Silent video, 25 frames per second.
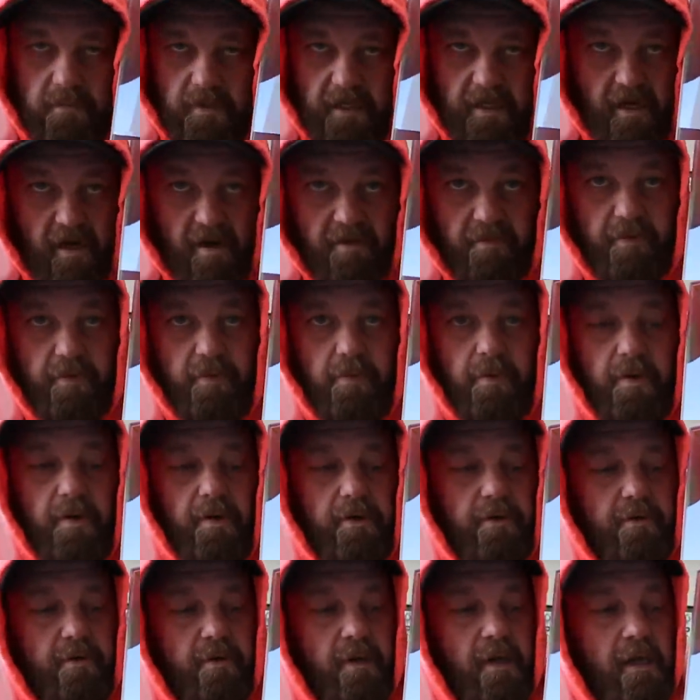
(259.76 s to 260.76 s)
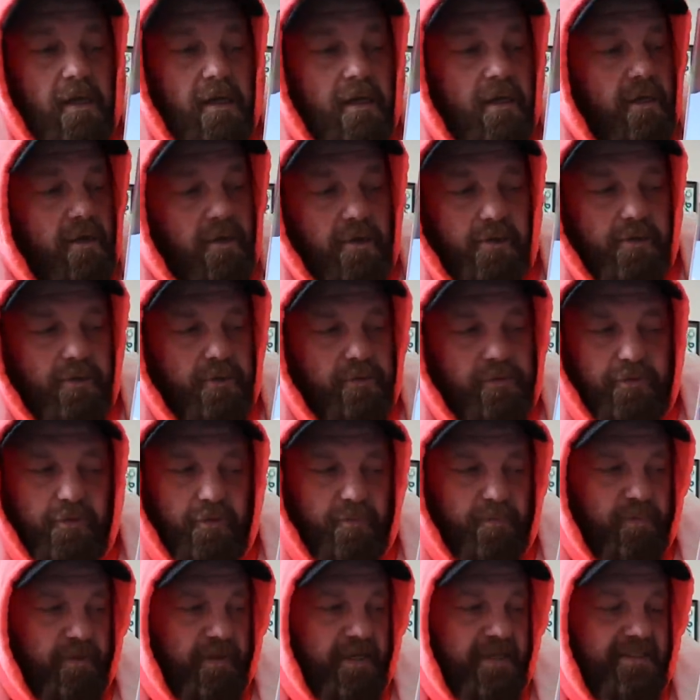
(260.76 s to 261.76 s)
and everyone who
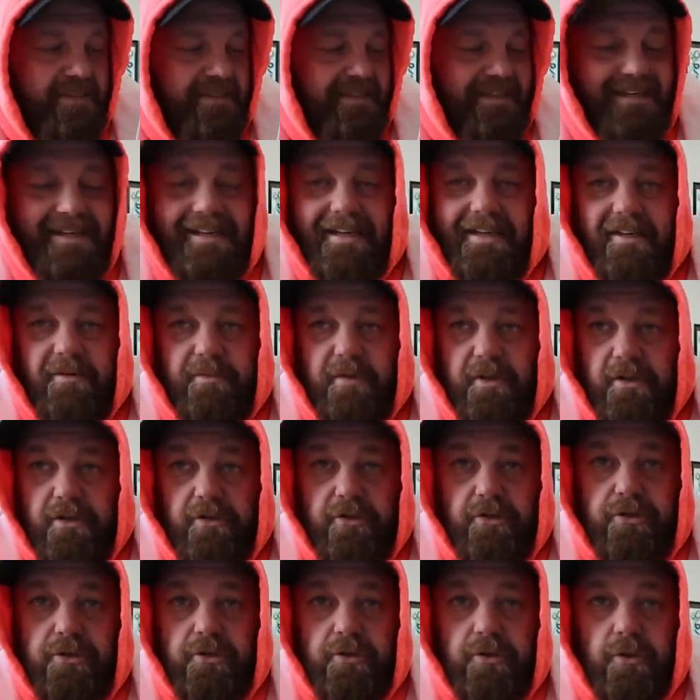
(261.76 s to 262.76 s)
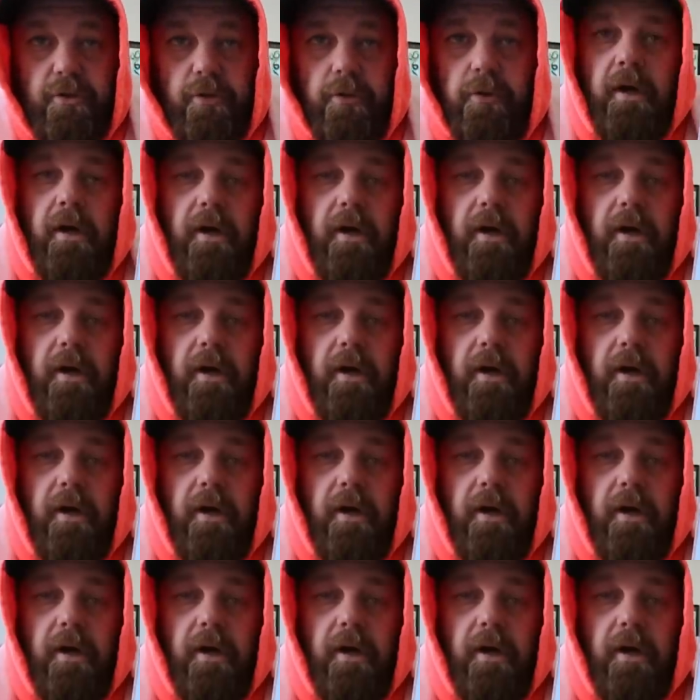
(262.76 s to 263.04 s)
took place in getting me this shoe.